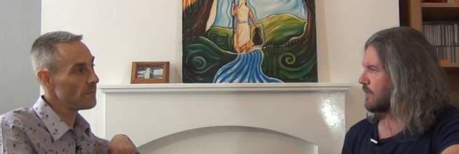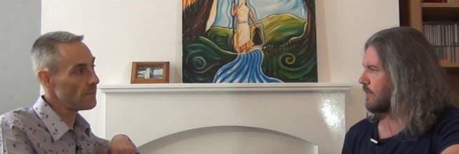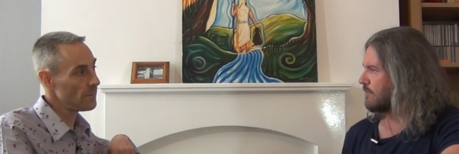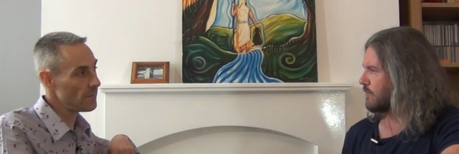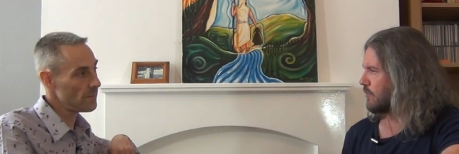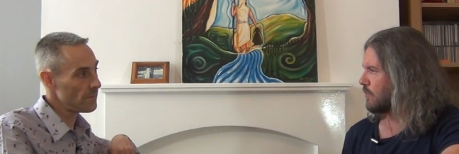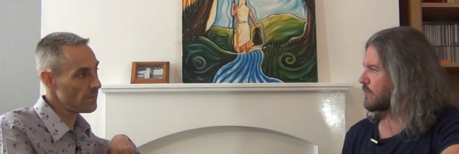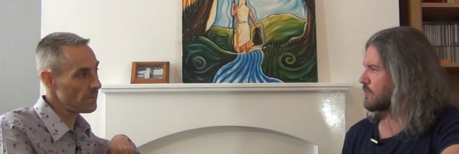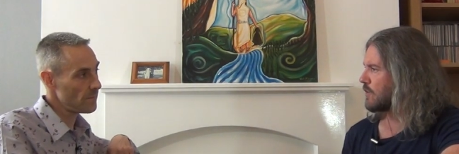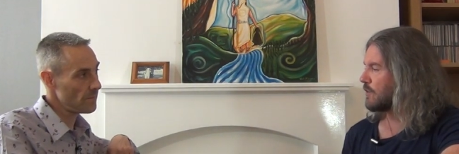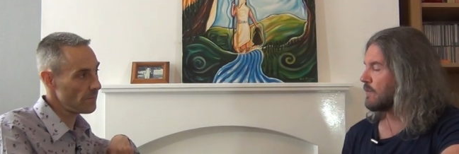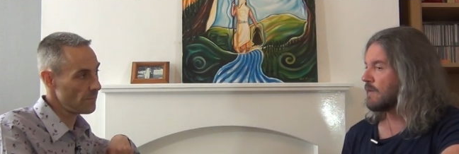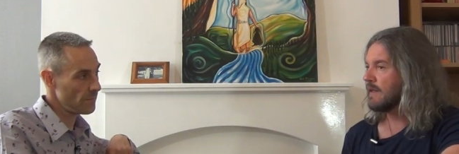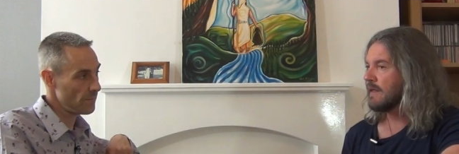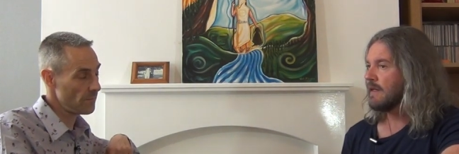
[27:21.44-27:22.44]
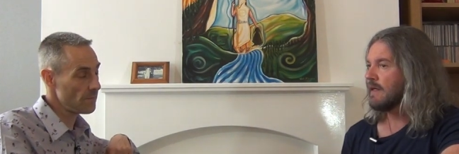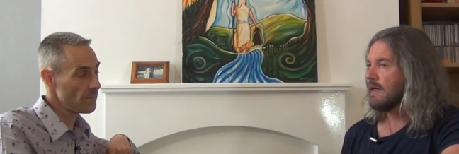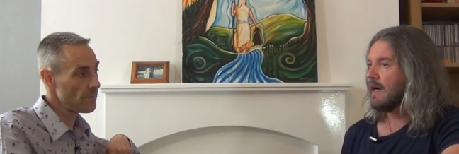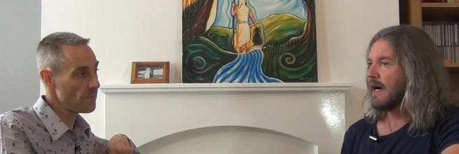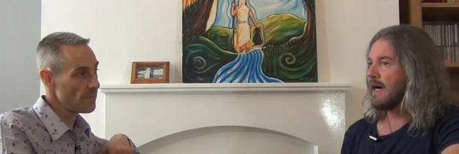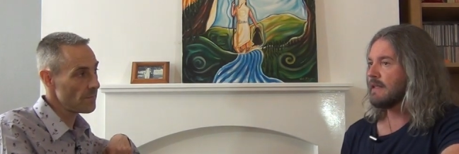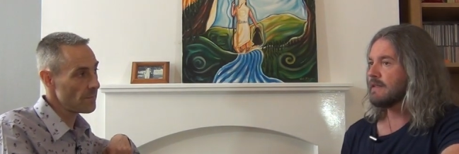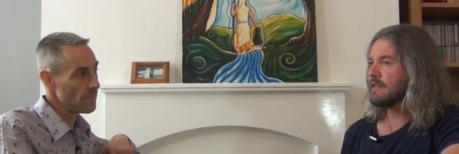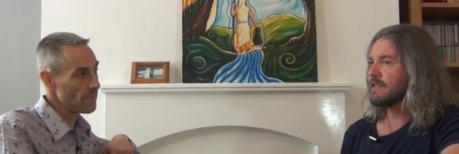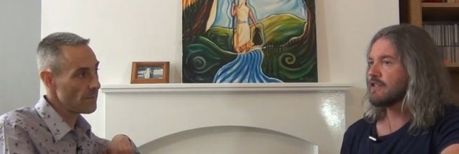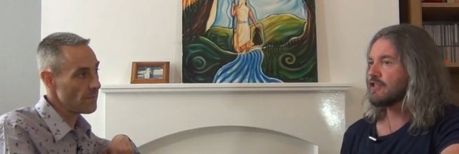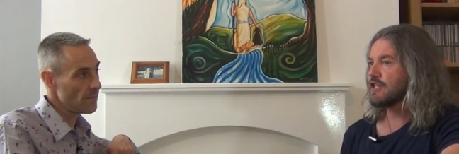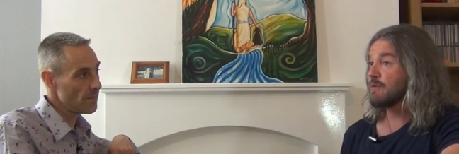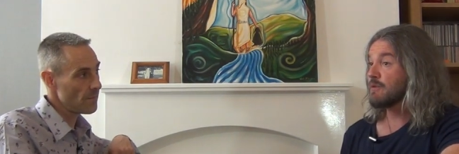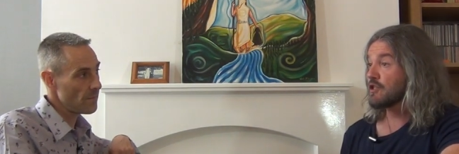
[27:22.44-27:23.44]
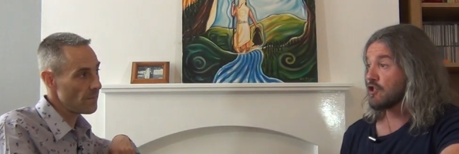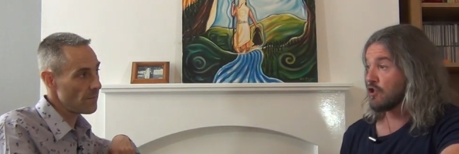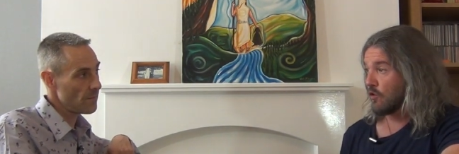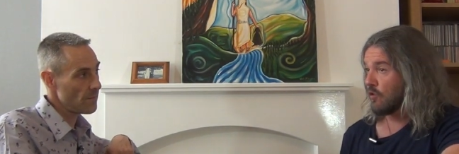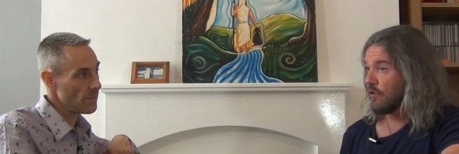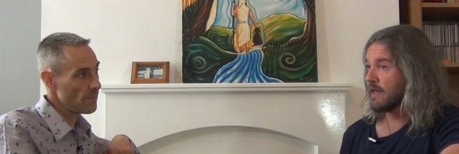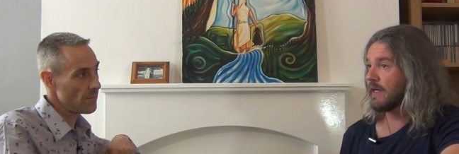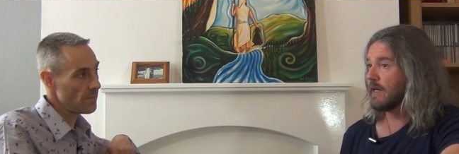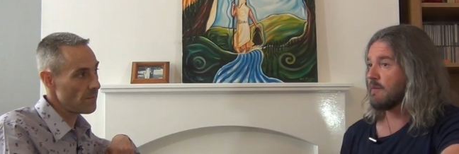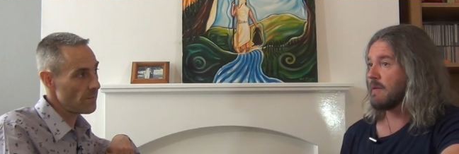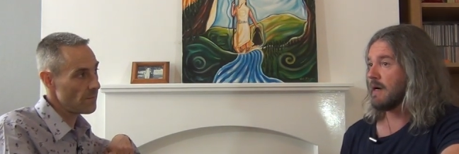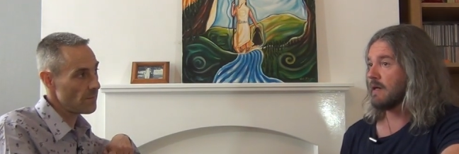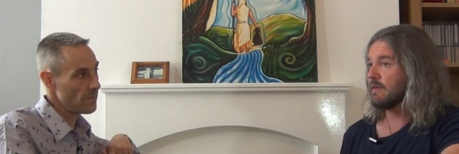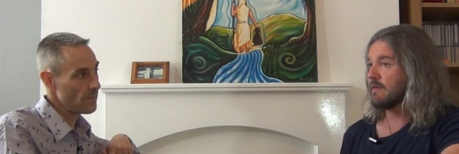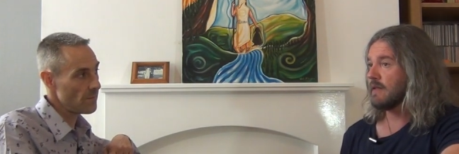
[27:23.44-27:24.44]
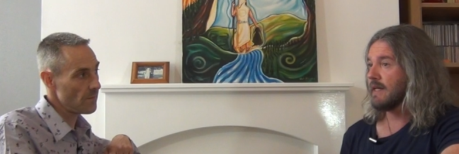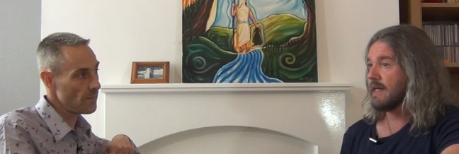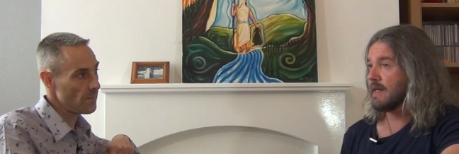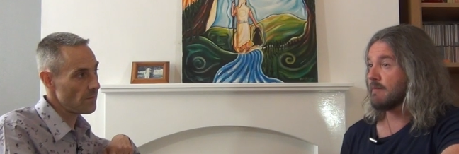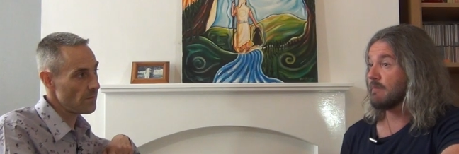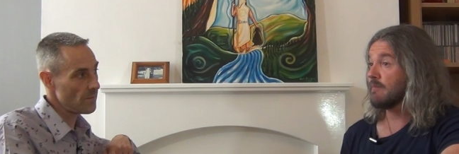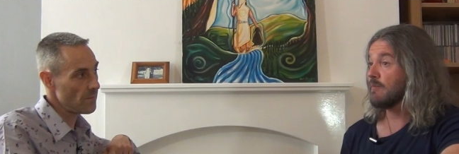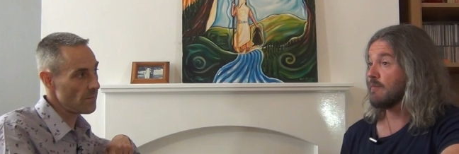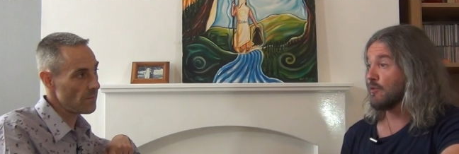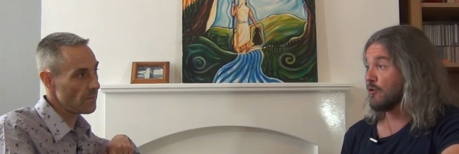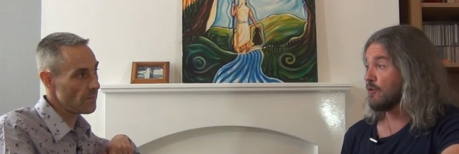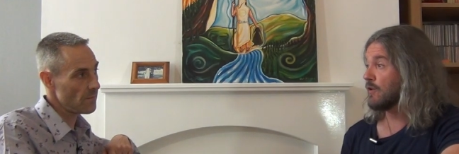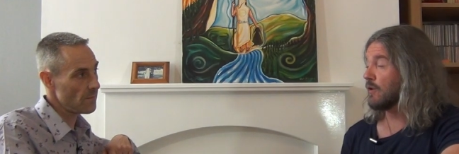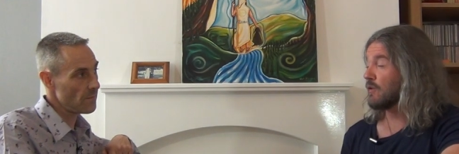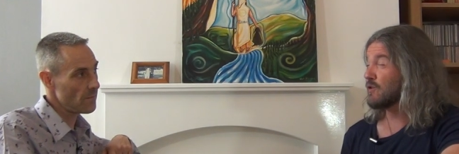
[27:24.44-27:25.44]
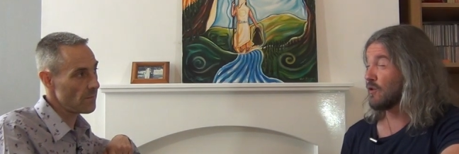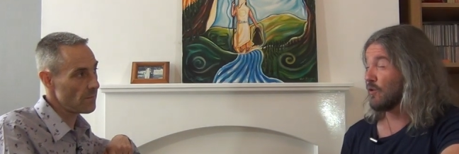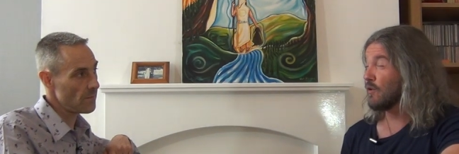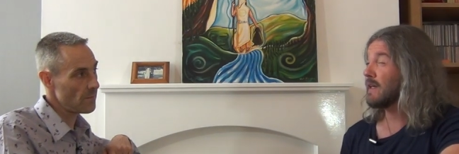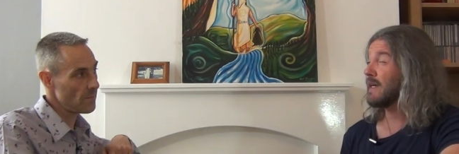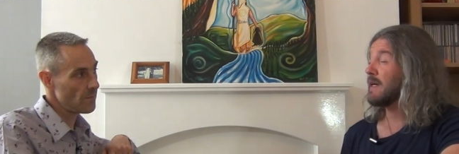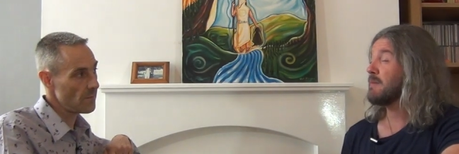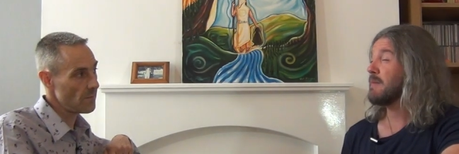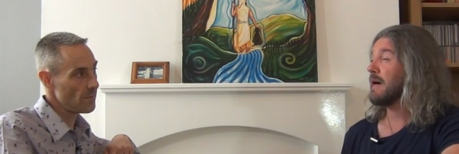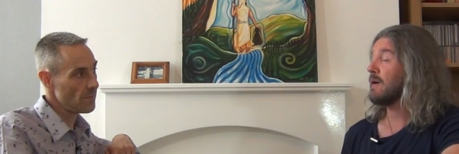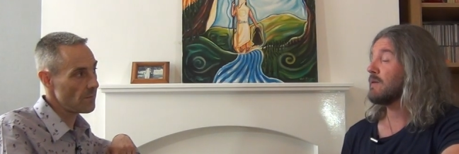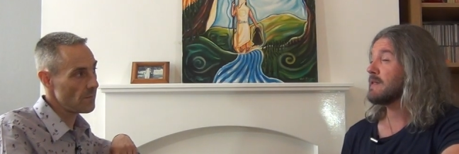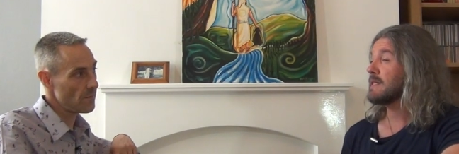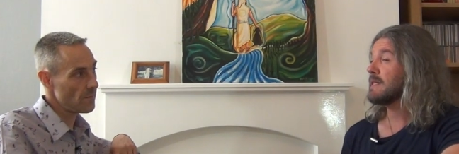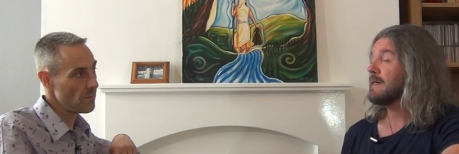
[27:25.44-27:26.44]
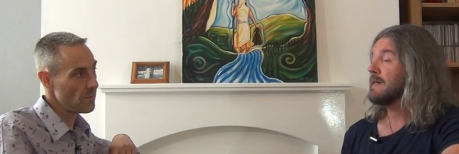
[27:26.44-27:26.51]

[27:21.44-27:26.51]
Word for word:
Speaker 1: Conforto, mm. and she was talking about him, Bruno, talking about